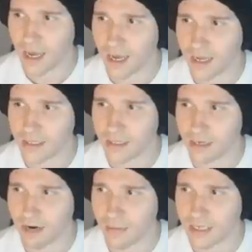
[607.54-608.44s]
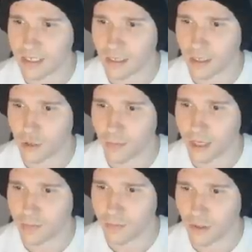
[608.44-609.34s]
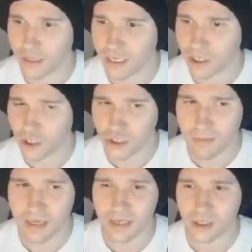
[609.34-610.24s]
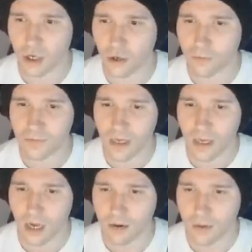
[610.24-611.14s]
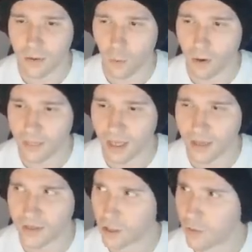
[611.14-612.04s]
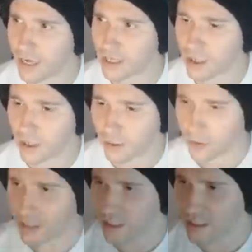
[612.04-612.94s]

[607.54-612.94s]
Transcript: and it recommends 2 players, but it's just me. So I'm going to put 1 player, there's no passcode. I'm going to